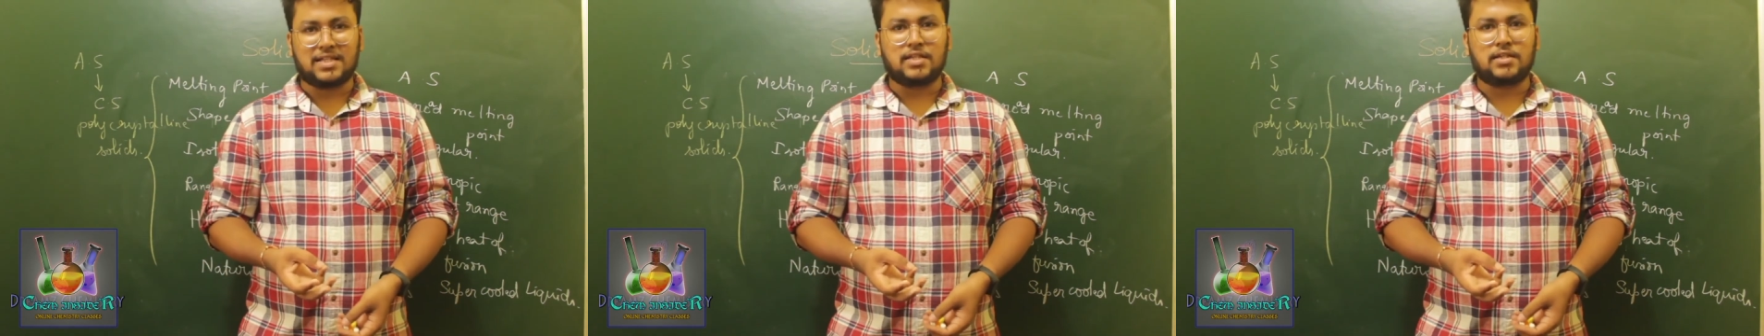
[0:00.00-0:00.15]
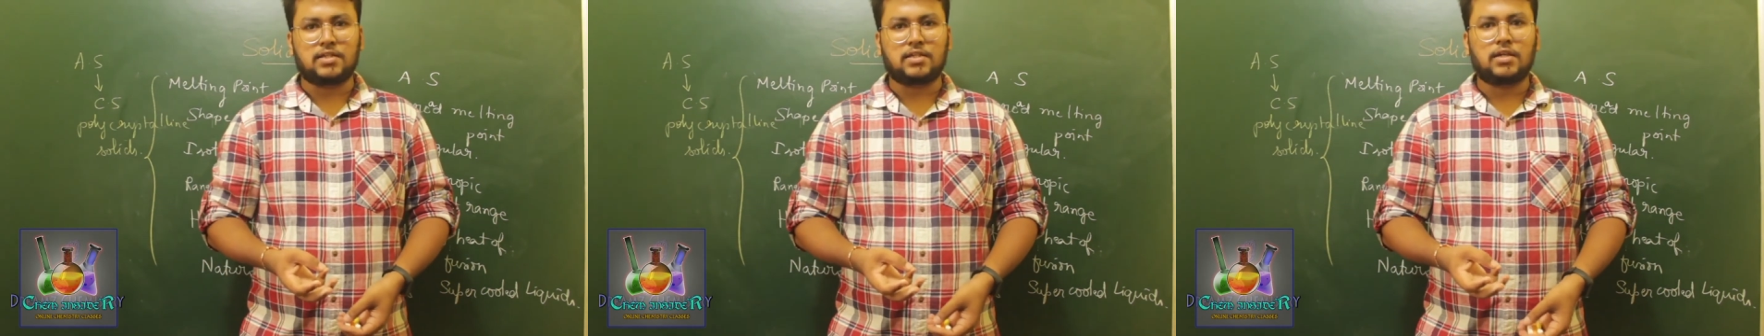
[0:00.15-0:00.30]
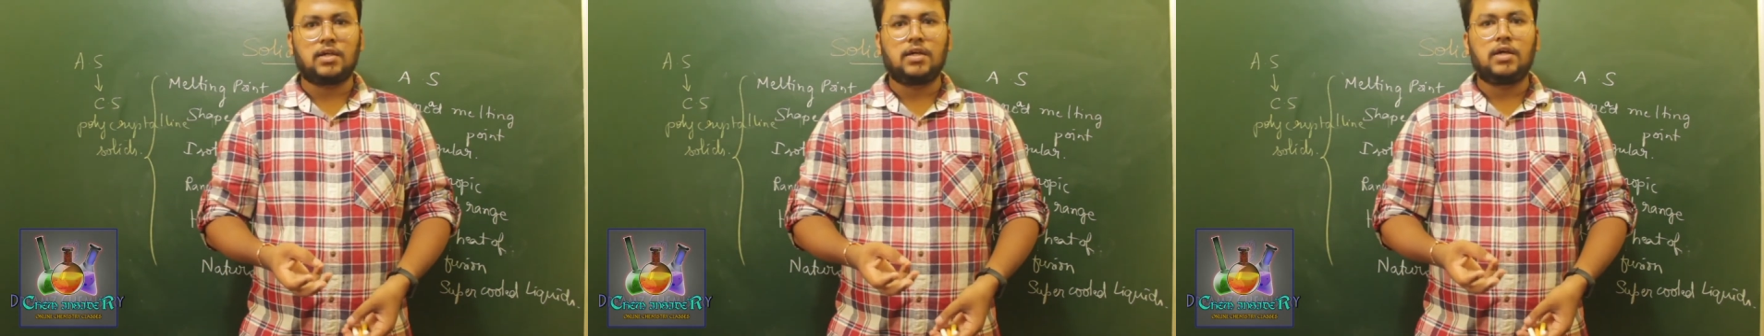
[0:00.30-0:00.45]

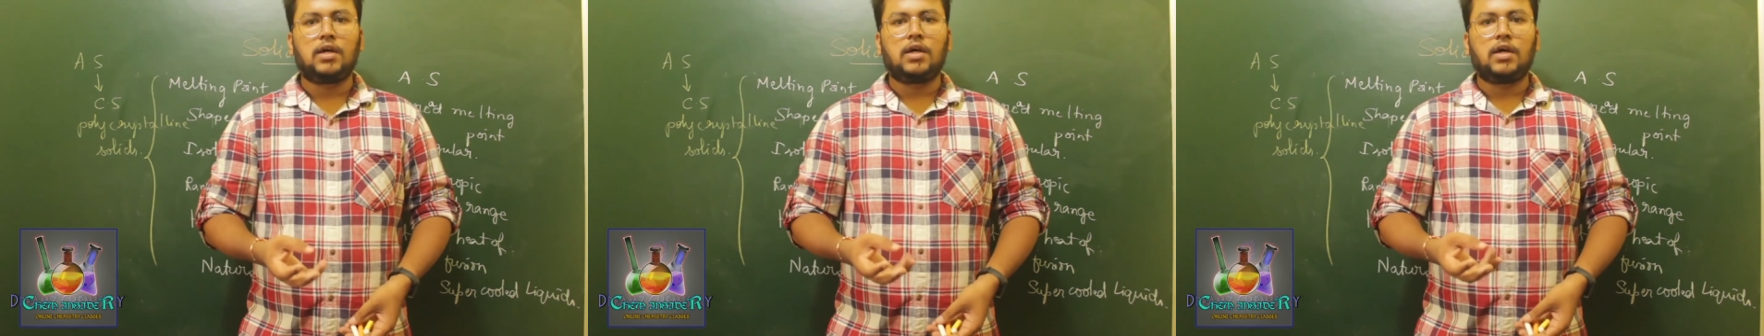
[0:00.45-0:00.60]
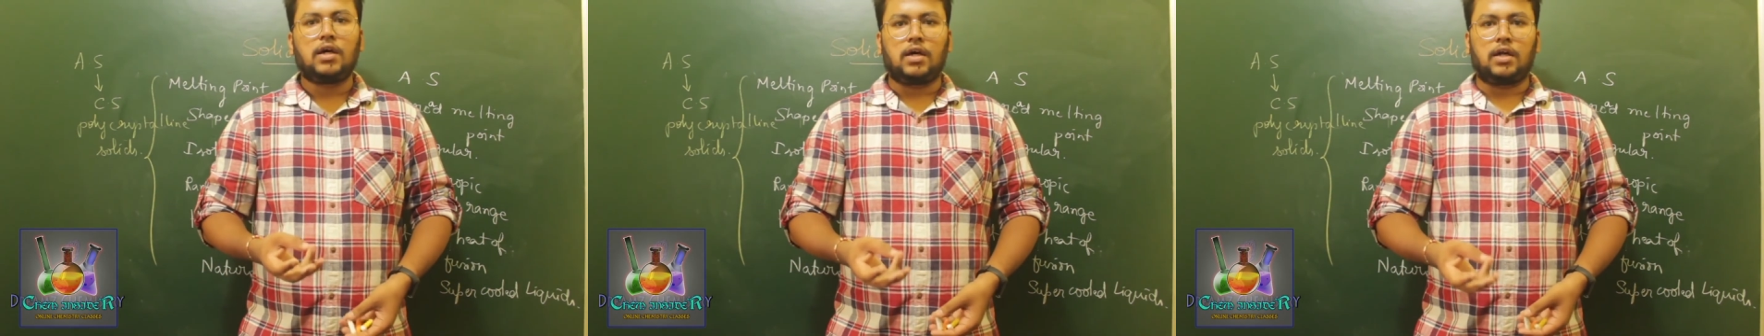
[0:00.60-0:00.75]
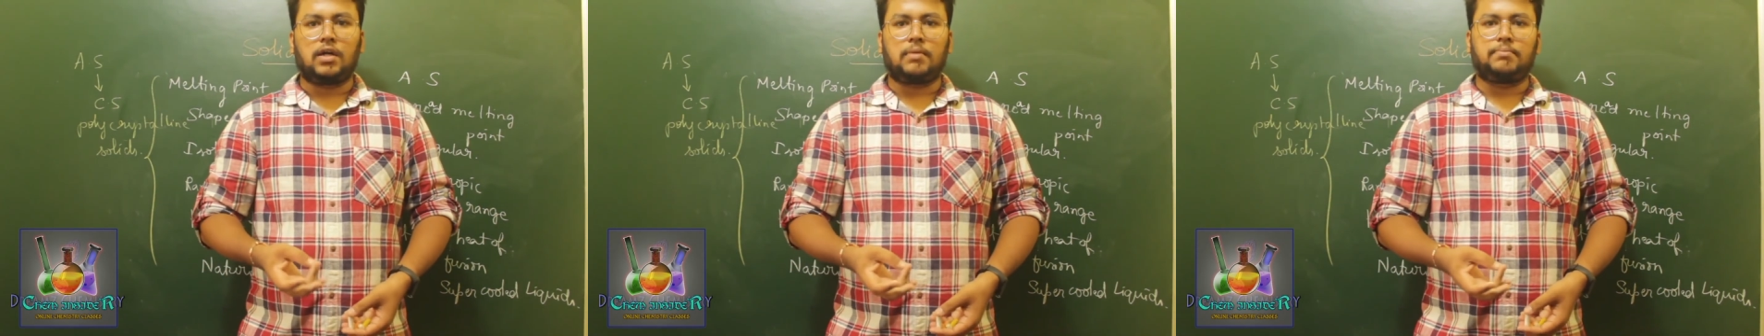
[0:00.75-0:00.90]
rubbers,
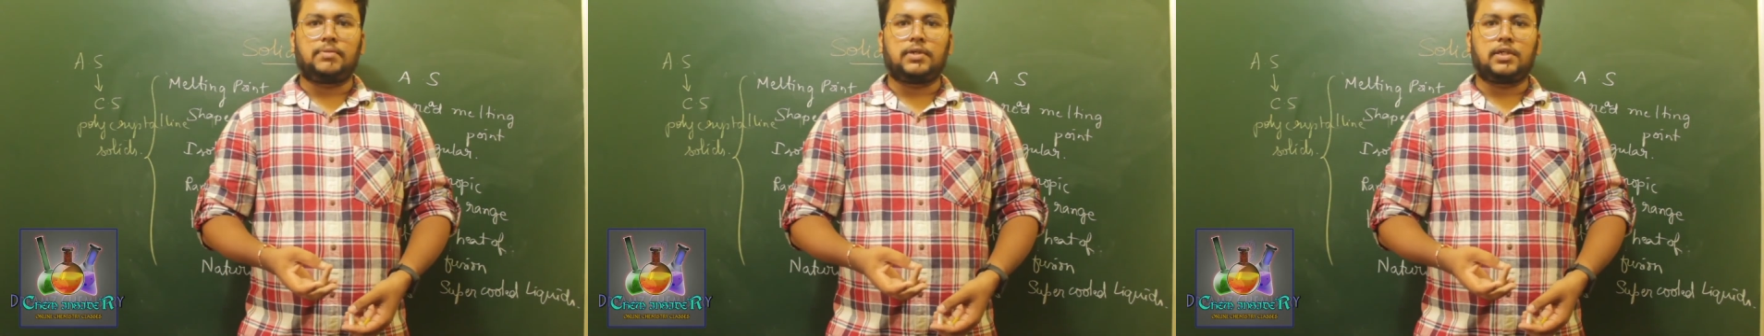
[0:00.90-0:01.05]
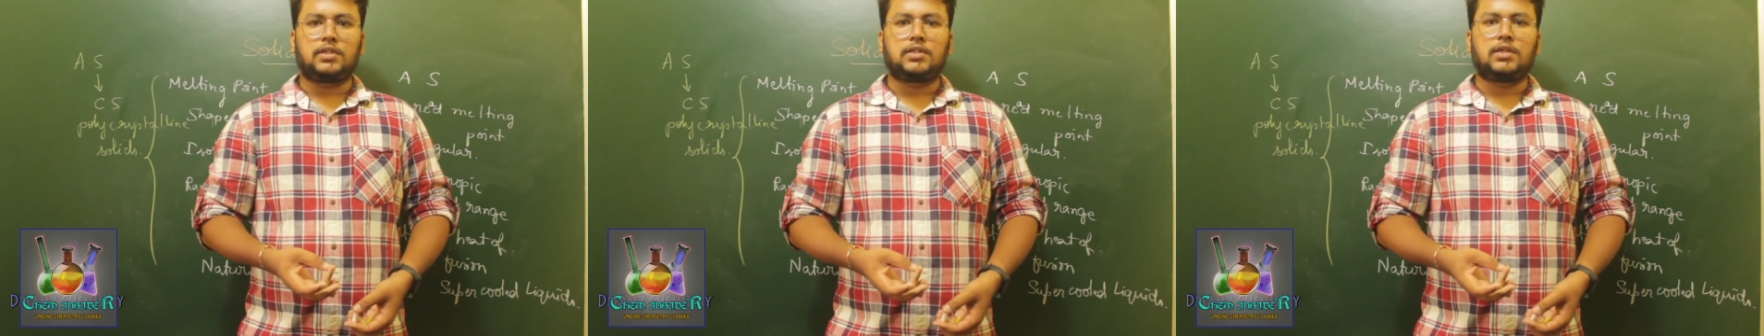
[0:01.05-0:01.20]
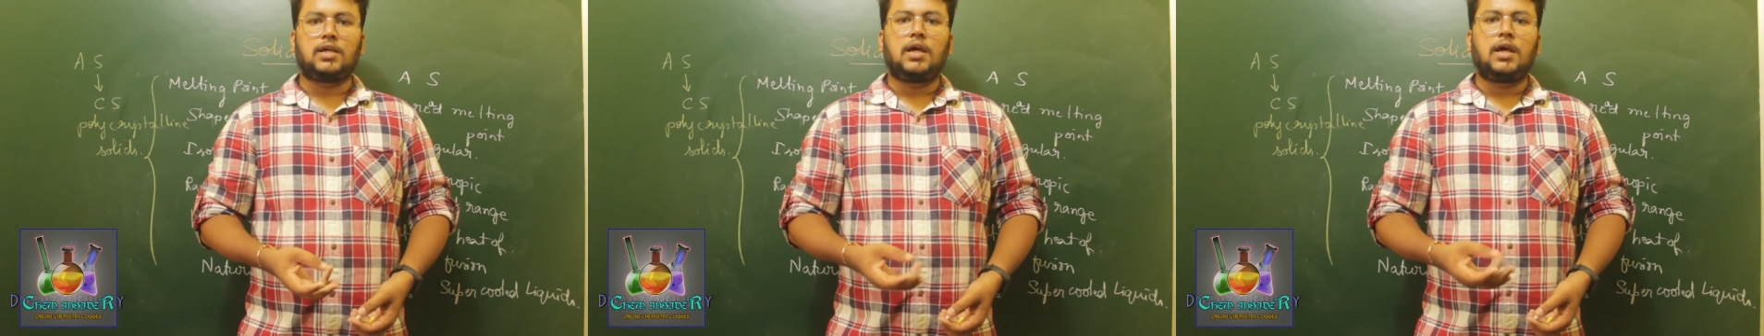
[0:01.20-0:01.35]

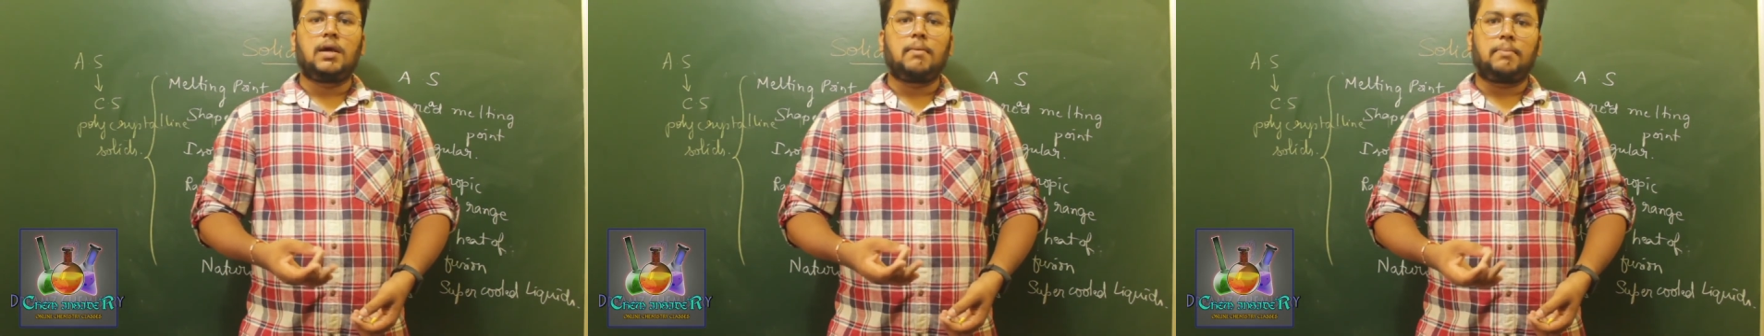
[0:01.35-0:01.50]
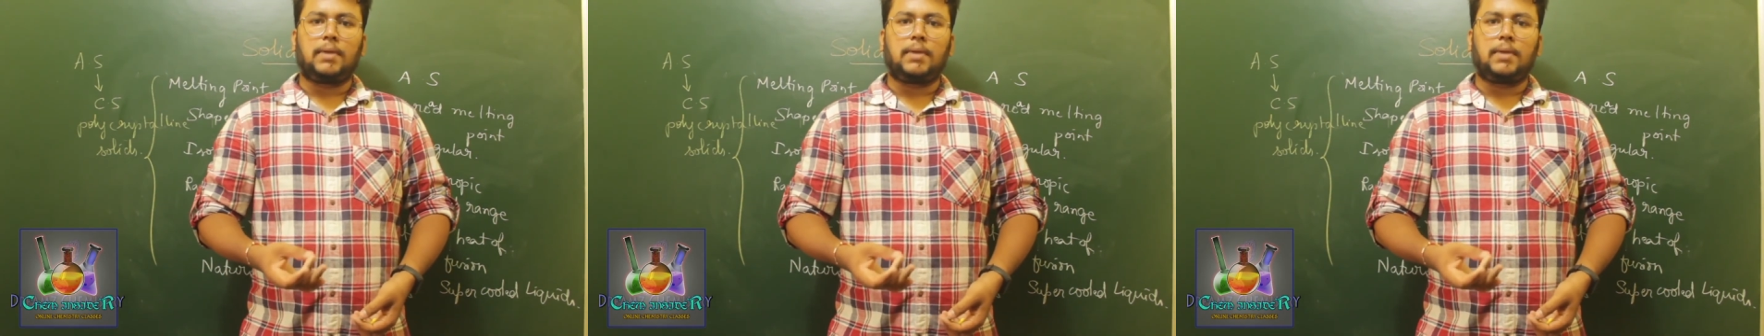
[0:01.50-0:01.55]
plastics.